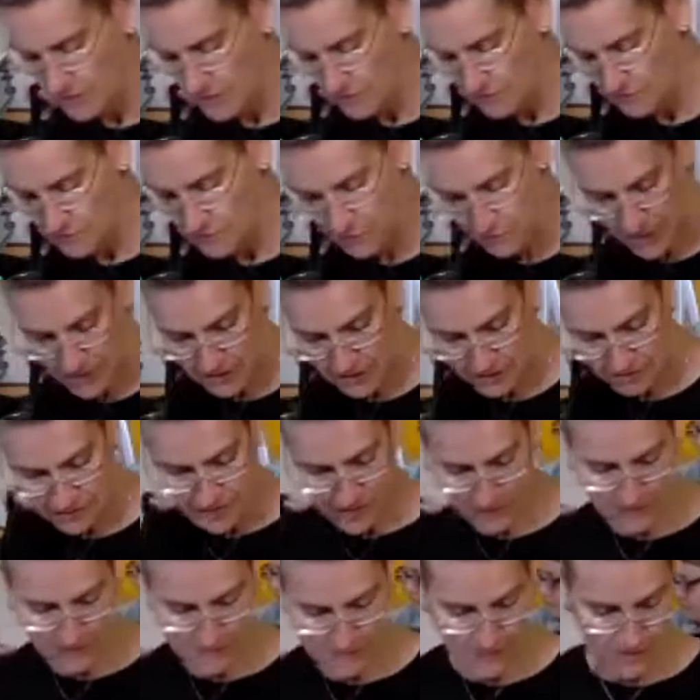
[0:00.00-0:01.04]
Ruth Reichl
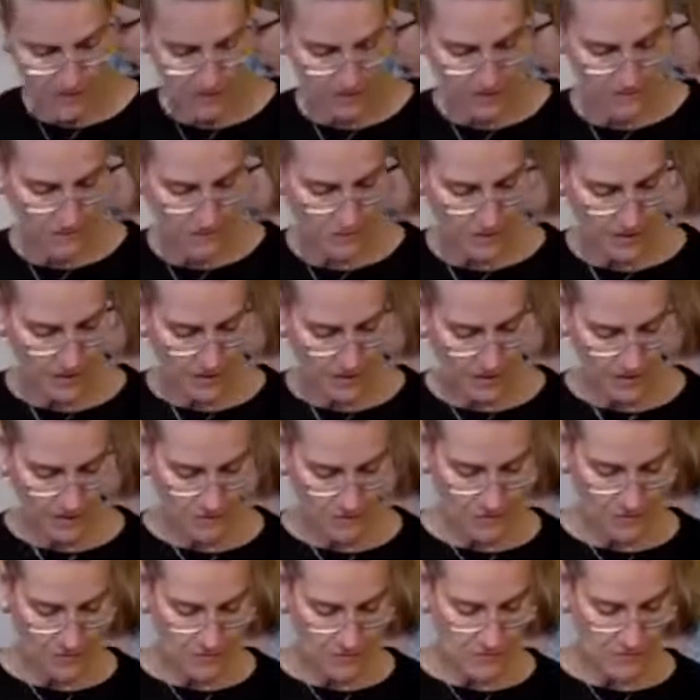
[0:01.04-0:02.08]
loves butter. If you read any of her
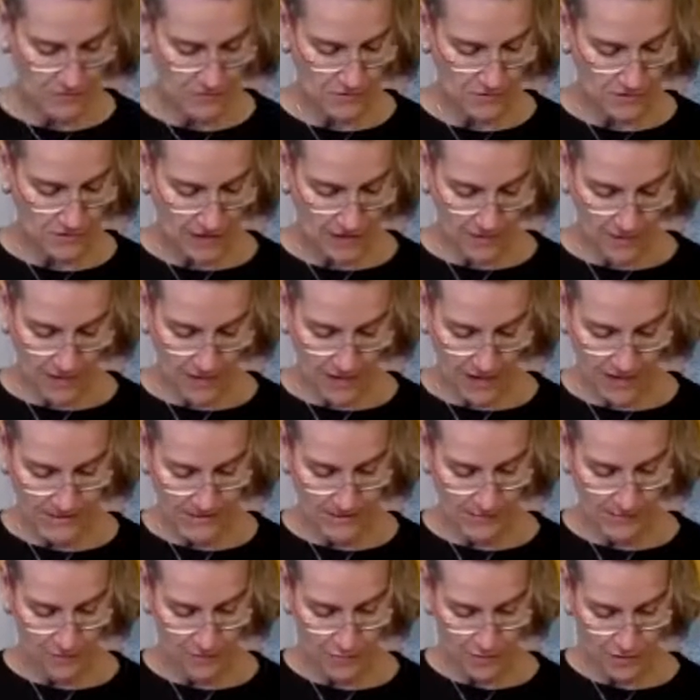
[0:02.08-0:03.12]
books, which the library has some
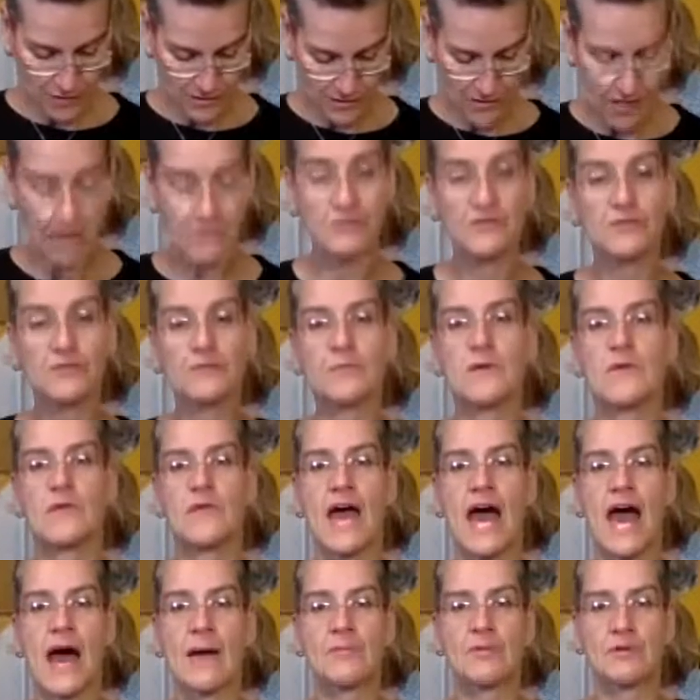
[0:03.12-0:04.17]
of her books, Comfort Me with
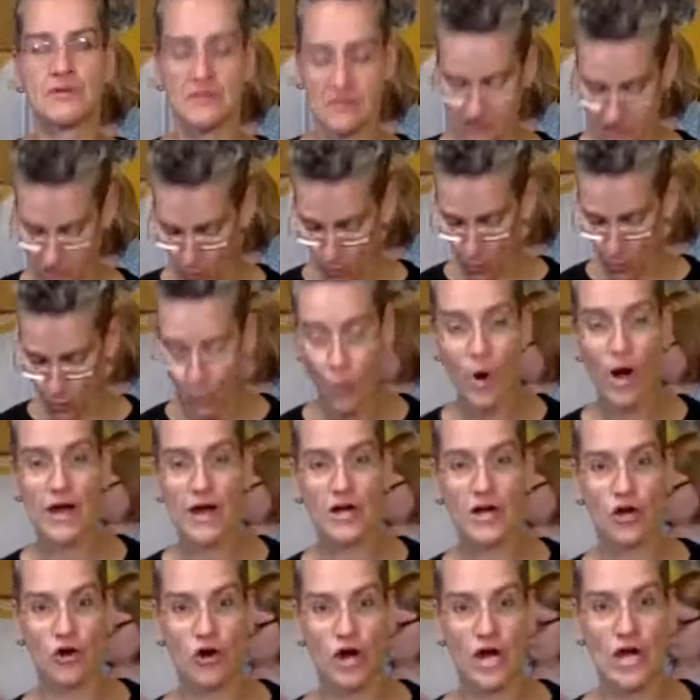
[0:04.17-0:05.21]
Apples. What a
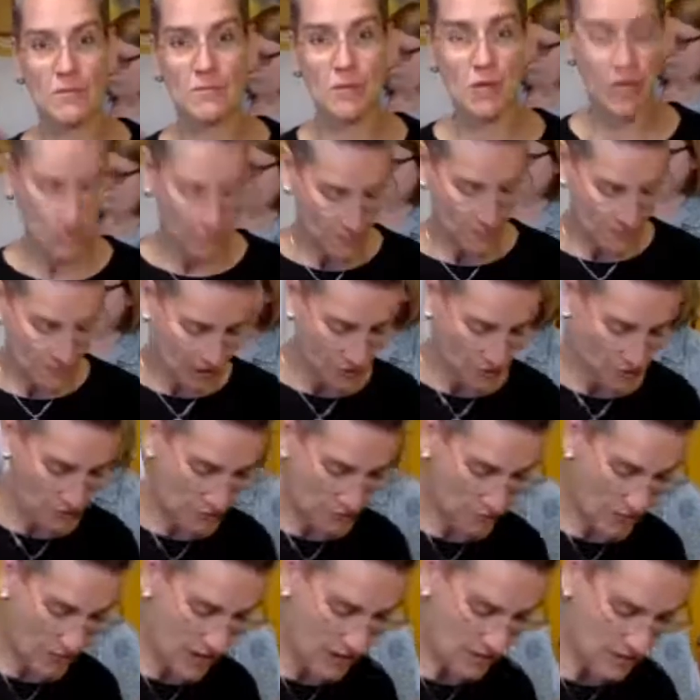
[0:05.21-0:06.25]
great book by Ruth
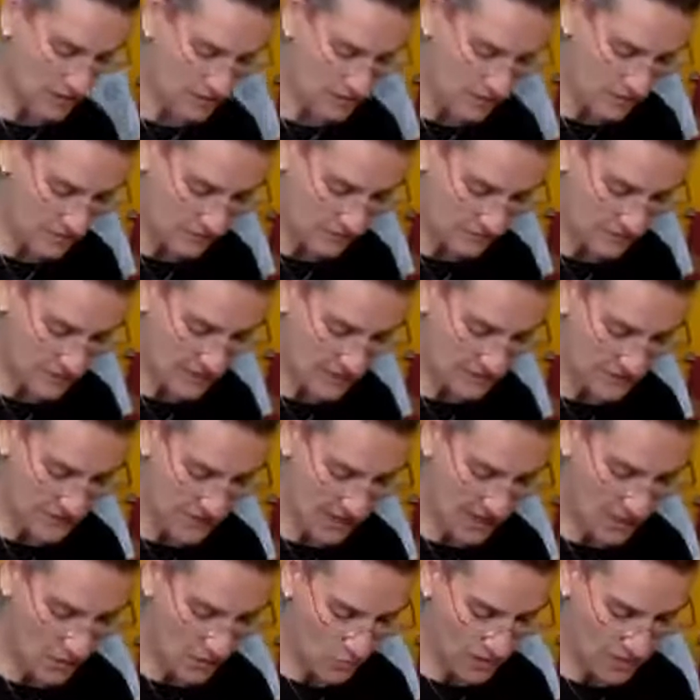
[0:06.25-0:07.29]
Reichl. Love
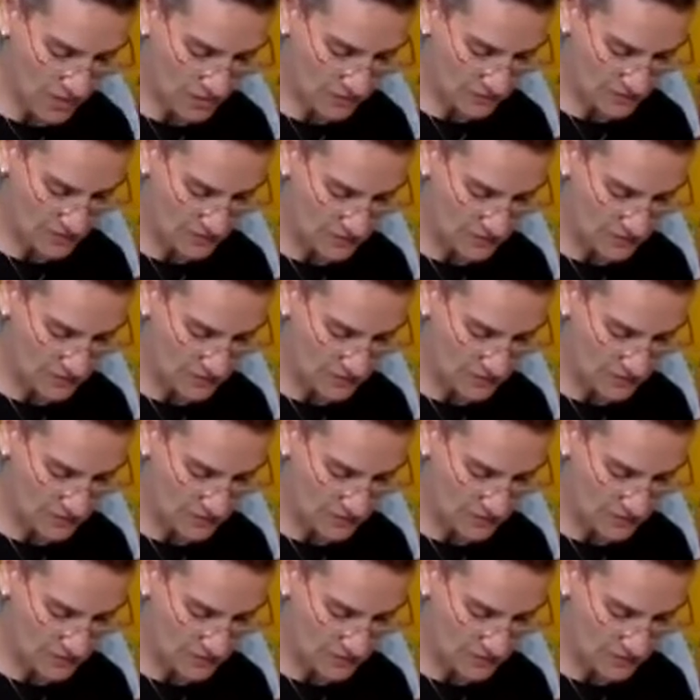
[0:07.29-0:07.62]
that one.